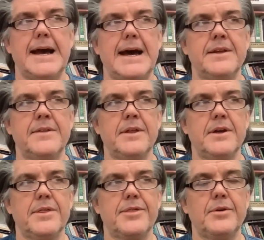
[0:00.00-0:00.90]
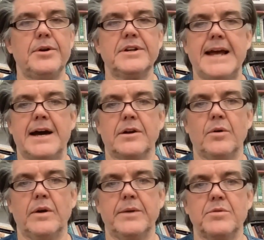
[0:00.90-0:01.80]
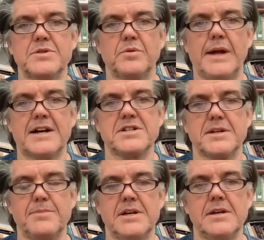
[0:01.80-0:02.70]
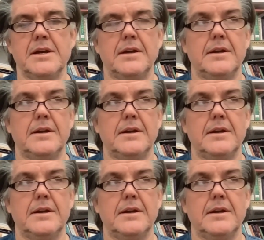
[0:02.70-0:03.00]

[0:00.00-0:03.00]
And then the third category, which will actually be